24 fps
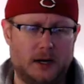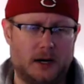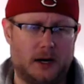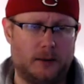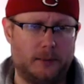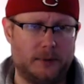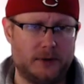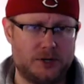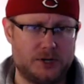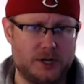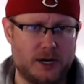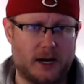I'll
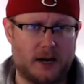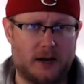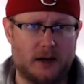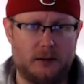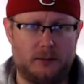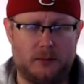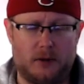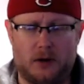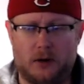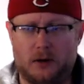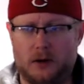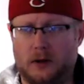be checking
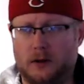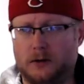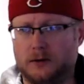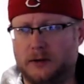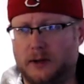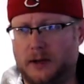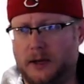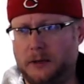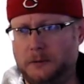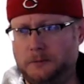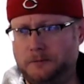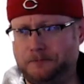them all
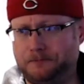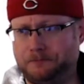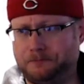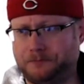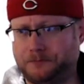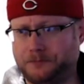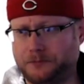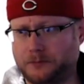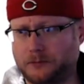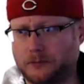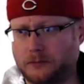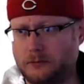day.
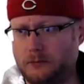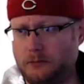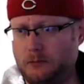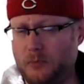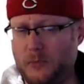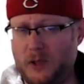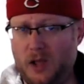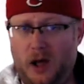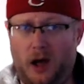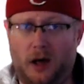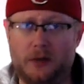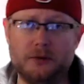
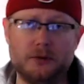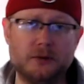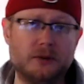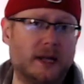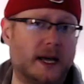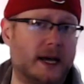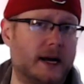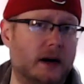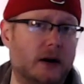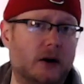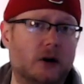Other than that,